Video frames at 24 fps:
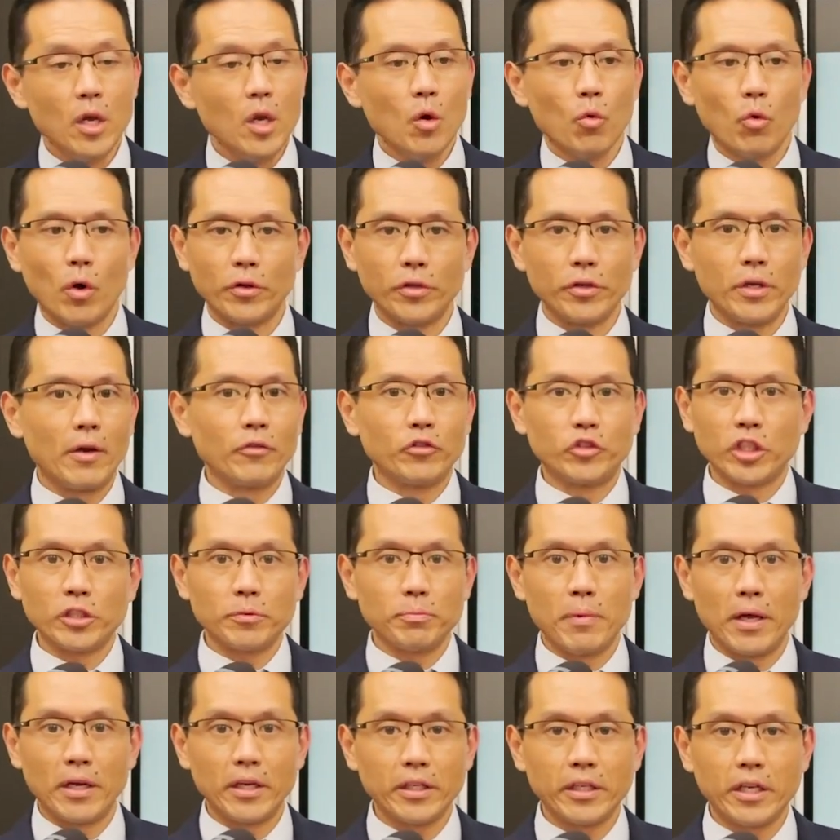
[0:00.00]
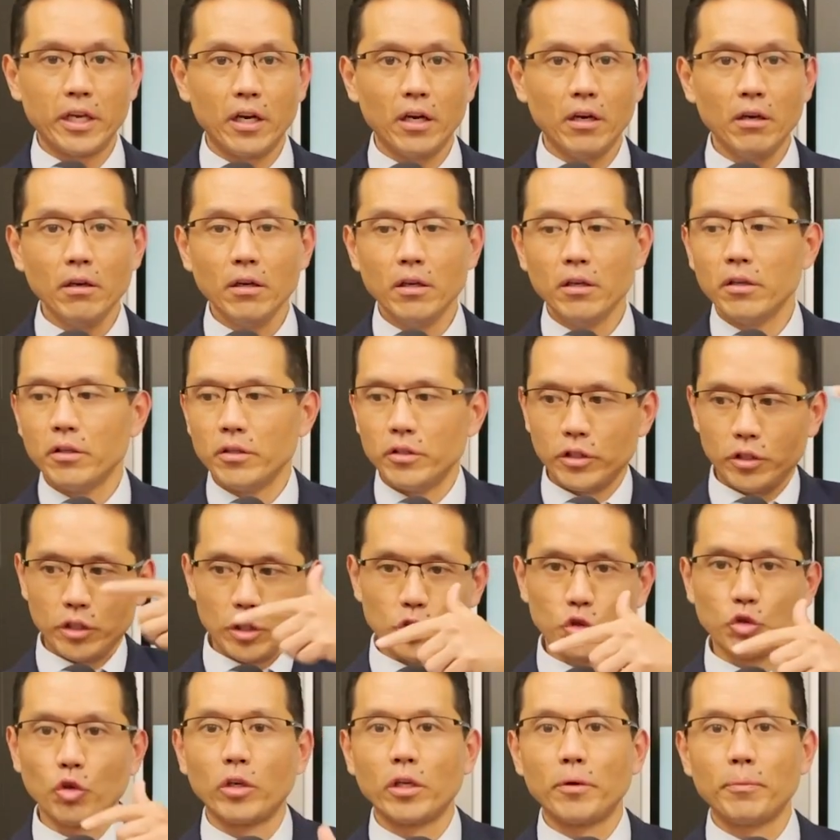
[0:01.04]
Whether you have just Medicare, you can
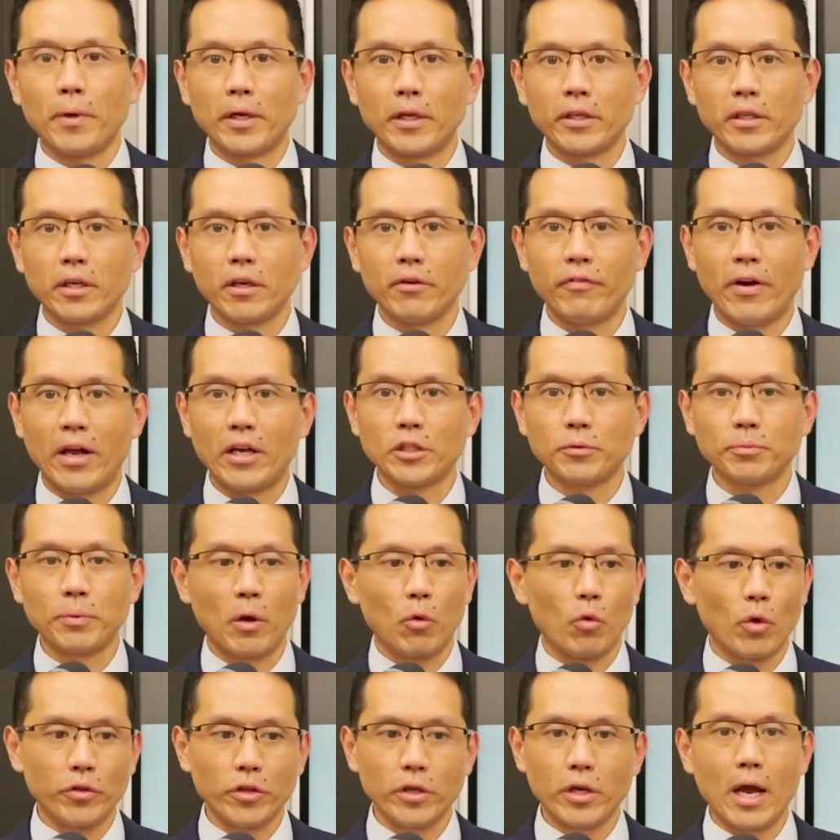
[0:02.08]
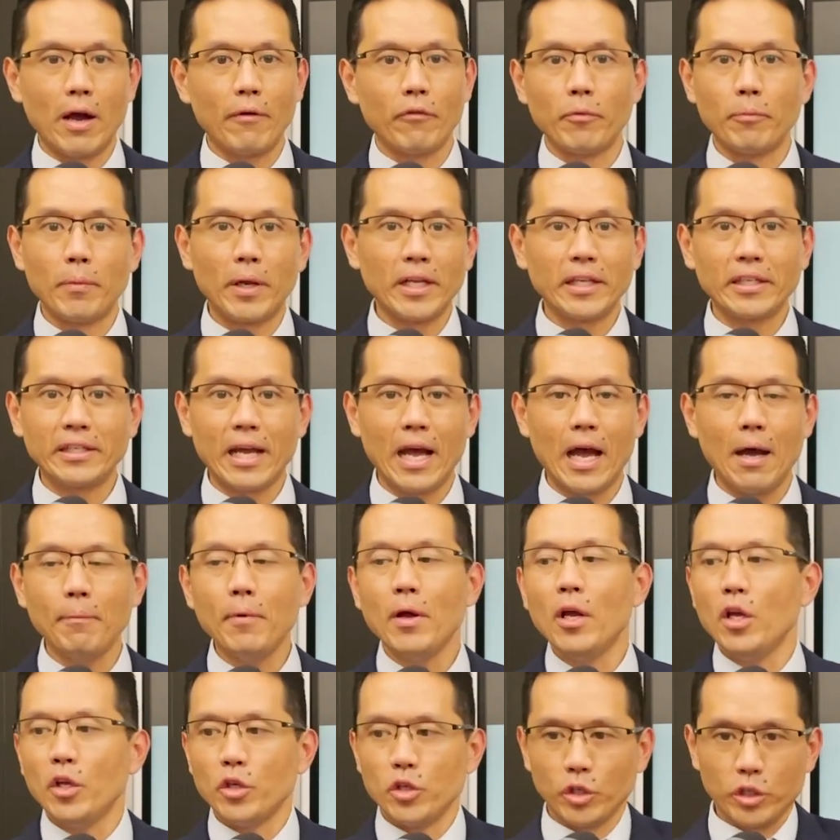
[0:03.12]
join a Medicare Advantage plan. Whether you have a Medigap,
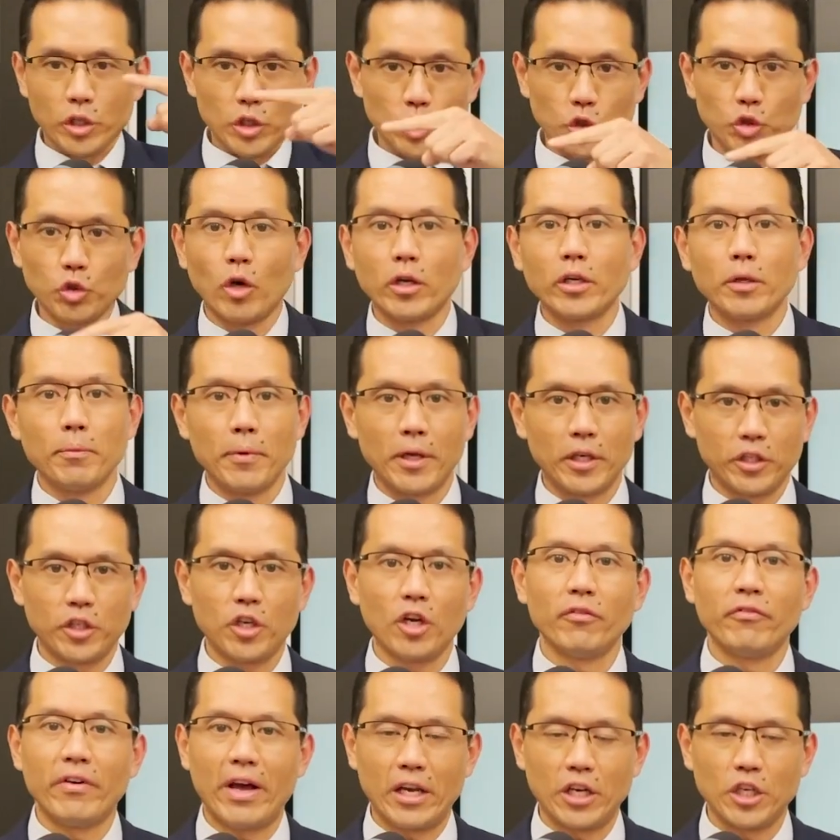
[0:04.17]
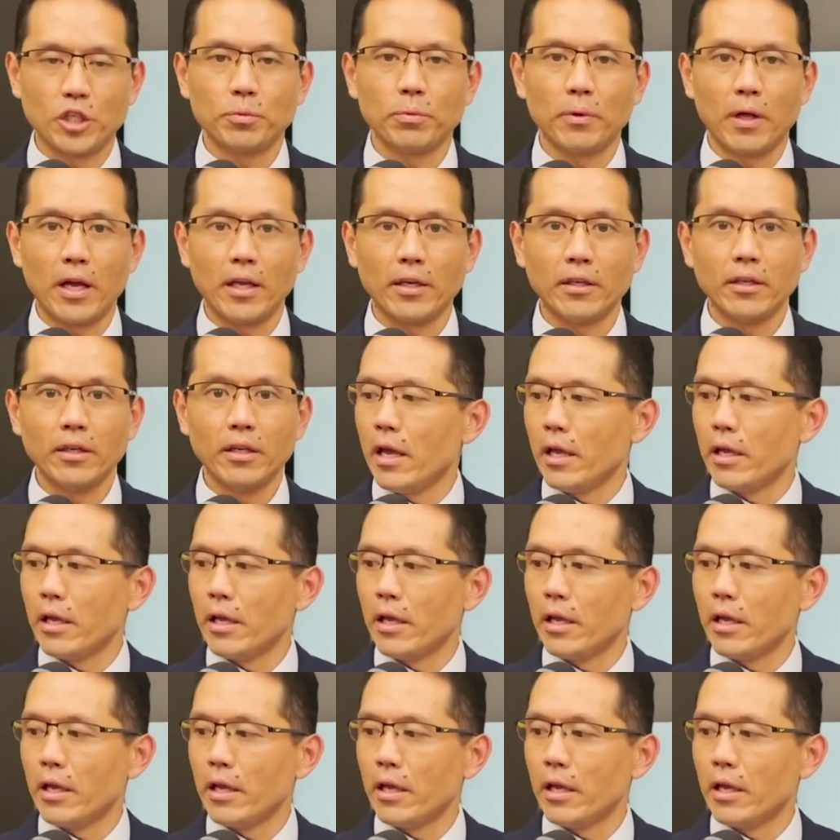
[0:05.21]
you can join a Medicare Advantage plan.